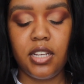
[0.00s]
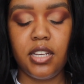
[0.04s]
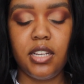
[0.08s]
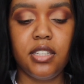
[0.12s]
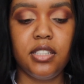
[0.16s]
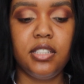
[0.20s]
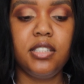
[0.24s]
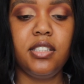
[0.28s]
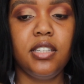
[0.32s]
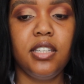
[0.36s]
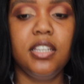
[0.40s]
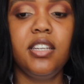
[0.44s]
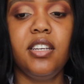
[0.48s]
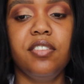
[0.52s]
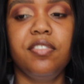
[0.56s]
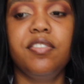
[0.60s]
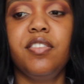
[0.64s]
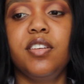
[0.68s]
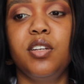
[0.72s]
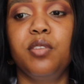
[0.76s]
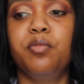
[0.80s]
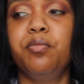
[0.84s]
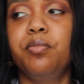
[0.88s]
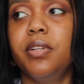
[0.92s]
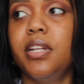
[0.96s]
and see if
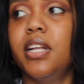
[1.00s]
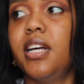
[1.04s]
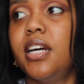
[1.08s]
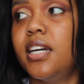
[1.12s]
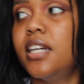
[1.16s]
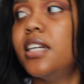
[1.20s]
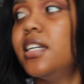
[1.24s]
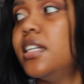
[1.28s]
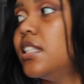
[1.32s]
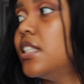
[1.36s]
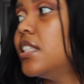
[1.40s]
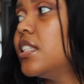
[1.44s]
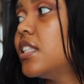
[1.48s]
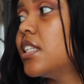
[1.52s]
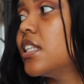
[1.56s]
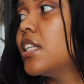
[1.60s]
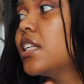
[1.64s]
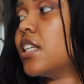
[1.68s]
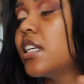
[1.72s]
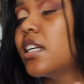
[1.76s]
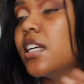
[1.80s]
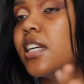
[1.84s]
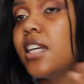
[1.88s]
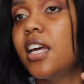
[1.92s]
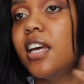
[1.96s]
it applies,
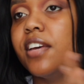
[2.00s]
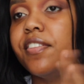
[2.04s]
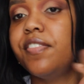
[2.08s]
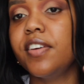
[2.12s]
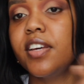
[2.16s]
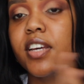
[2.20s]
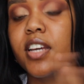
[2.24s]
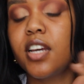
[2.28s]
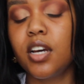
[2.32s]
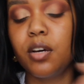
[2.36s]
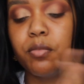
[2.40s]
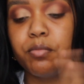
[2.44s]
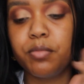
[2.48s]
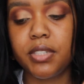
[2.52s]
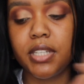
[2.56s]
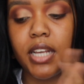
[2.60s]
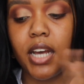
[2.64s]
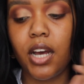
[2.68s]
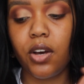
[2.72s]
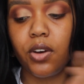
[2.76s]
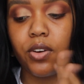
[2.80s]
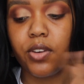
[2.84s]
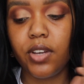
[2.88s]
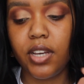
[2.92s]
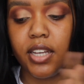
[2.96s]
if it comes
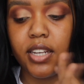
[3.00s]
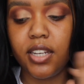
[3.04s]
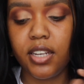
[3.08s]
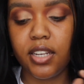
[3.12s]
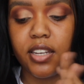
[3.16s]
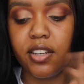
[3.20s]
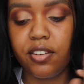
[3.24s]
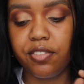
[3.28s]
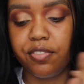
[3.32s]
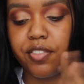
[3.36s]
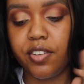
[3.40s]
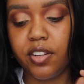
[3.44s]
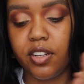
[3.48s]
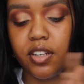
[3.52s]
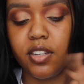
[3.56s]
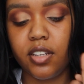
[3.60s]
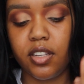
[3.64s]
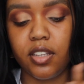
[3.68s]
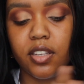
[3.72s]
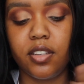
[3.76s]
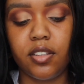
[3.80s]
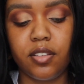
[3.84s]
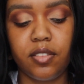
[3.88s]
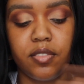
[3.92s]
out any differently.